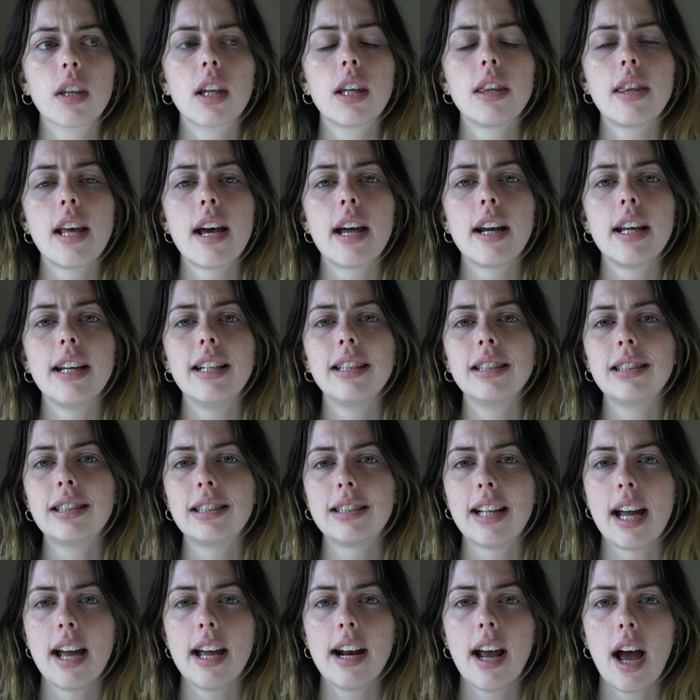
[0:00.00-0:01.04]
that
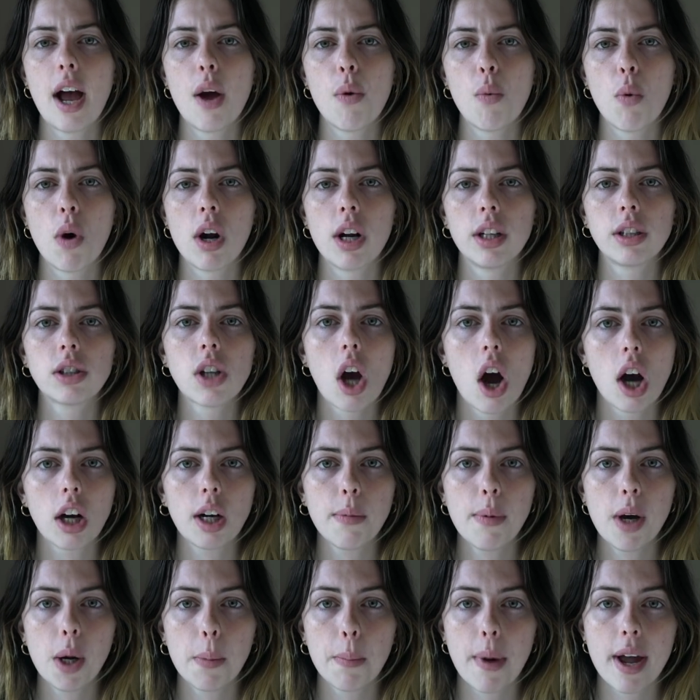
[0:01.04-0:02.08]
instead I want to talk
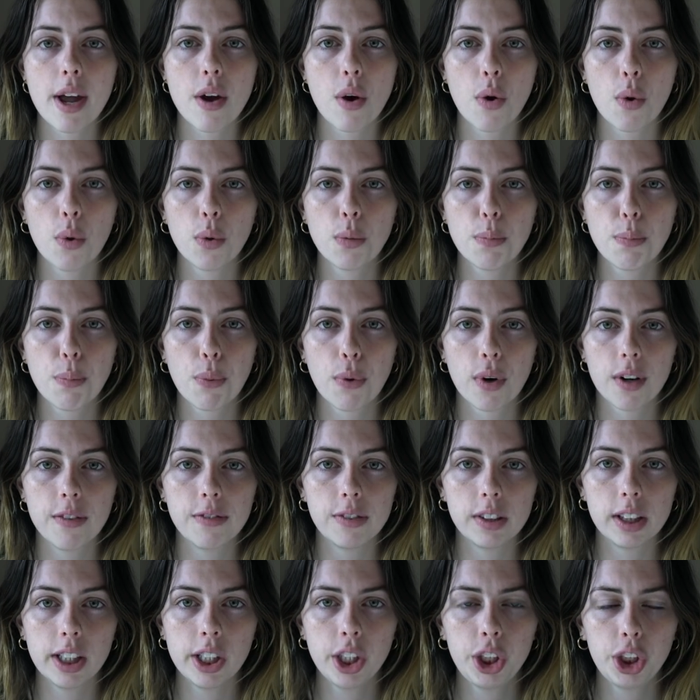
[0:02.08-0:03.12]
about my own
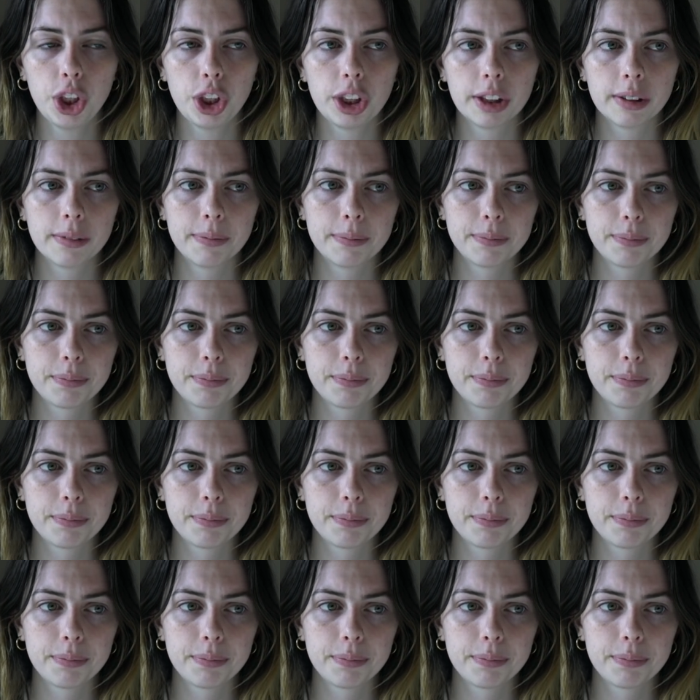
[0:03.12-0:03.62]
privilege